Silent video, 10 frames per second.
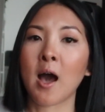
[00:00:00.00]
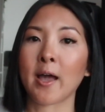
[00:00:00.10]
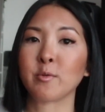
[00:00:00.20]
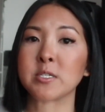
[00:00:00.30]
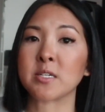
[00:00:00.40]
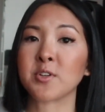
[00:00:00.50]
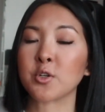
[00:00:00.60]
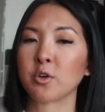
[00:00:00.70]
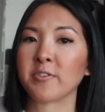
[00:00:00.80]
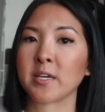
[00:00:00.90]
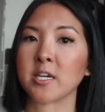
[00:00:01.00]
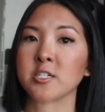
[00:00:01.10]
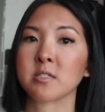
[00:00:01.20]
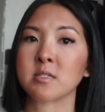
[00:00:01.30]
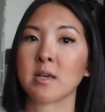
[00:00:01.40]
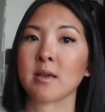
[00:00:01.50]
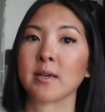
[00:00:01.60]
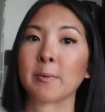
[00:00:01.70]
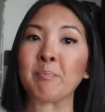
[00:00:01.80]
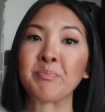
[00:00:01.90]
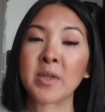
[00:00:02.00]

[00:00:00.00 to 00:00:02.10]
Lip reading: I received a notification saying